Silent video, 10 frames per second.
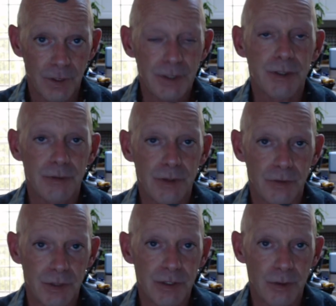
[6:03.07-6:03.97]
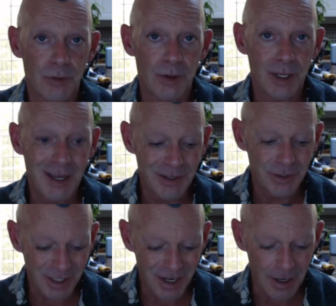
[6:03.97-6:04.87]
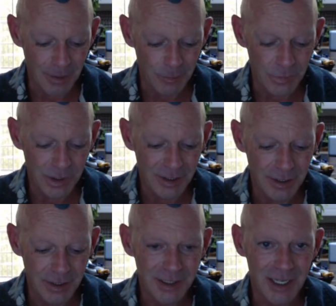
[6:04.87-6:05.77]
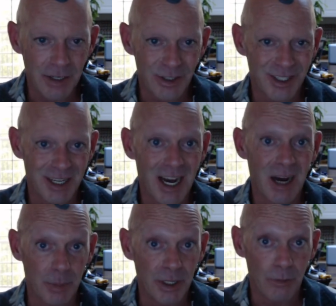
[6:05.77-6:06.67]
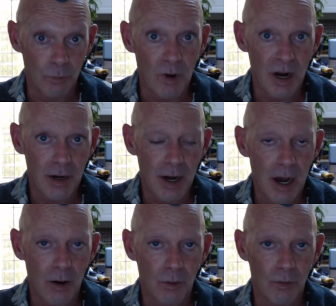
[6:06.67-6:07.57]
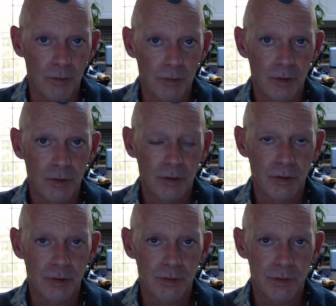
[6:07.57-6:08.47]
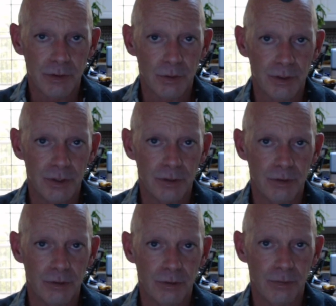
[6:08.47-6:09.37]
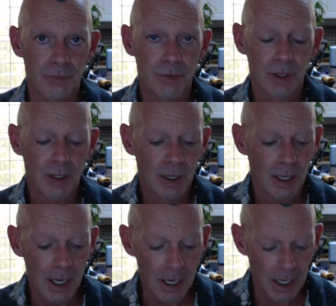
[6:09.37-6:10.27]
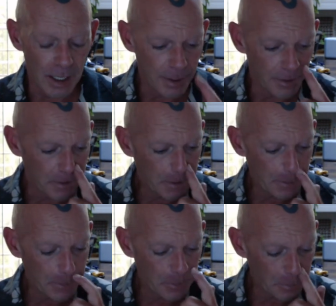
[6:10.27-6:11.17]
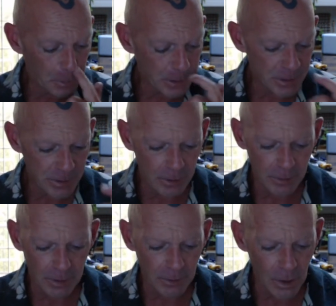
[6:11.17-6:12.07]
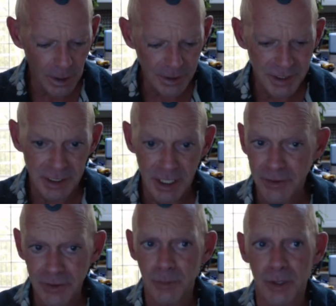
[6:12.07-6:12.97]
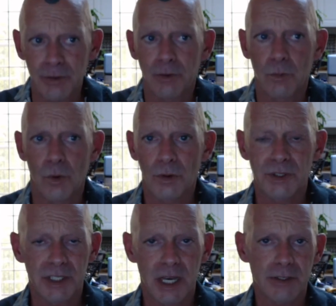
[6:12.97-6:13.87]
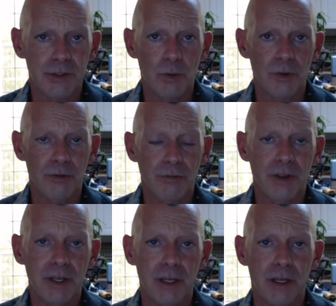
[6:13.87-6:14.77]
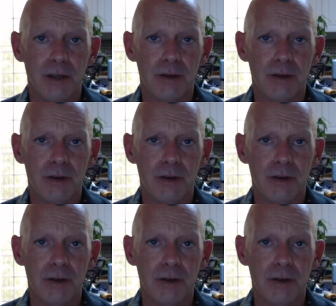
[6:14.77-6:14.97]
These are the end times, like it's actually happening right now, sort of deal. And there's a lot of sentiment towards that sort of thinking,